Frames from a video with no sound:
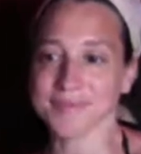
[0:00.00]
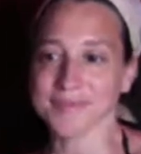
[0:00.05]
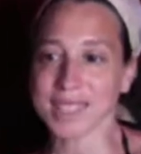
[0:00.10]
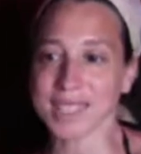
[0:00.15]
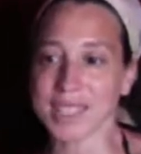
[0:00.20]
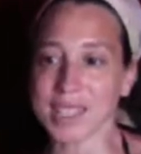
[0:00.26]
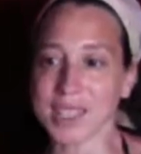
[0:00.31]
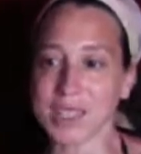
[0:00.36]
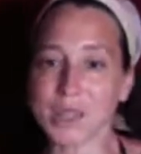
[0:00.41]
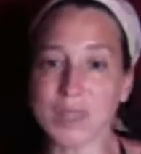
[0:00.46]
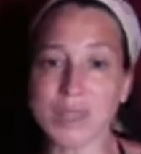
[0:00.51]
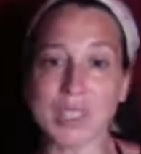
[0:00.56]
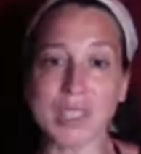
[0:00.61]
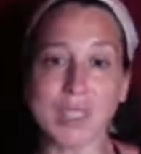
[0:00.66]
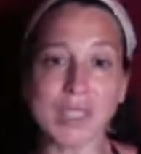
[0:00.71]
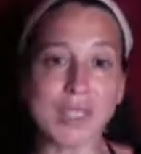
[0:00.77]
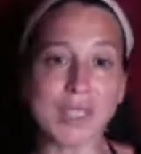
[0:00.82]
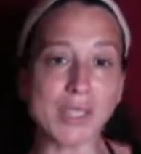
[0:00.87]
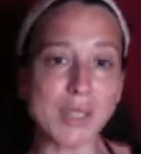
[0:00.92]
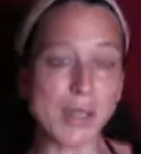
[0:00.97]
is
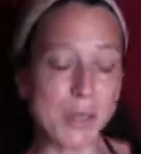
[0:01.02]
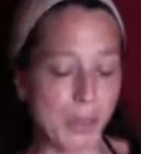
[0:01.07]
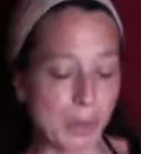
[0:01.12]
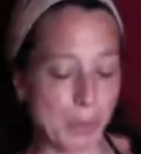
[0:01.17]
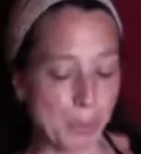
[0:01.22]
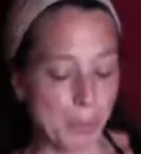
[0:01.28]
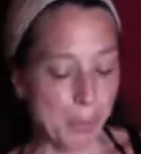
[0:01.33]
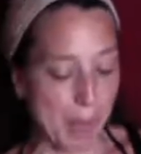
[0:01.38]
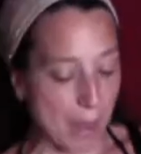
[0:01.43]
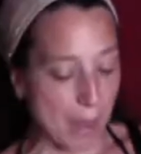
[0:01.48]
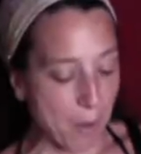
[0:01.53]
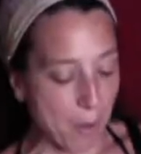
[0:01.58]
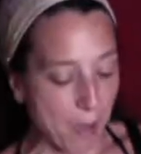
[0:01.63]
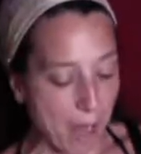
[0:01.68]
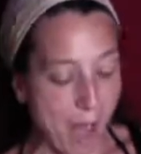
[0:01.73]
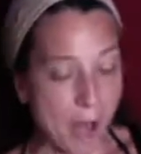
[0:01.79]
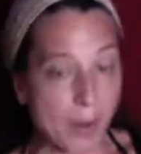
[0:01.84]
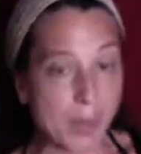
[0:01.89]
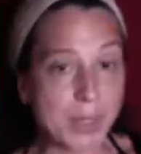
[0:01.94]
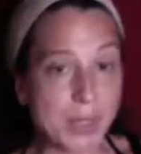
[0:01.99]
tradition to bow
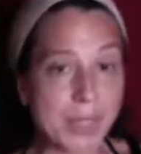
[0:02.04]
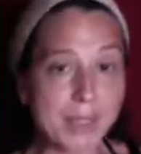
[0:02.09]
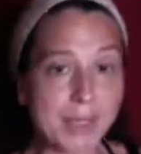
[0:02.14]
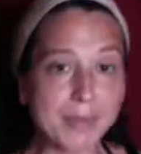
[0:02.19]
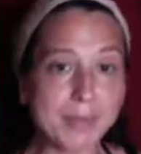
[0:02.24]
out.